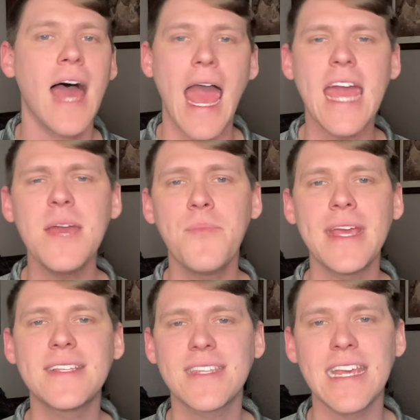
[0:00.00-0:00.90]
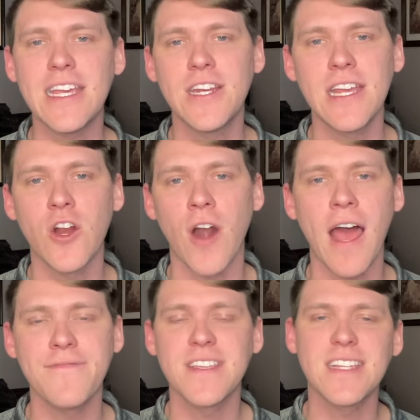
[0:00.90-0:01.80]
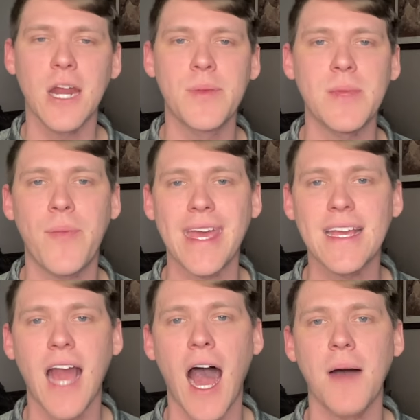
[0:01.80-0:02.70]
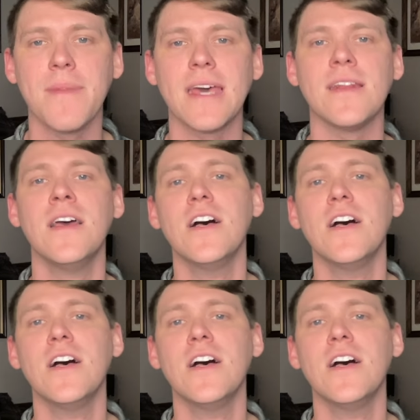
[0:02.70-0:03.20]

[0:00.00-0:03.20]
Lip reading: A, B, C, D, or F. This is going to be the pinned comment.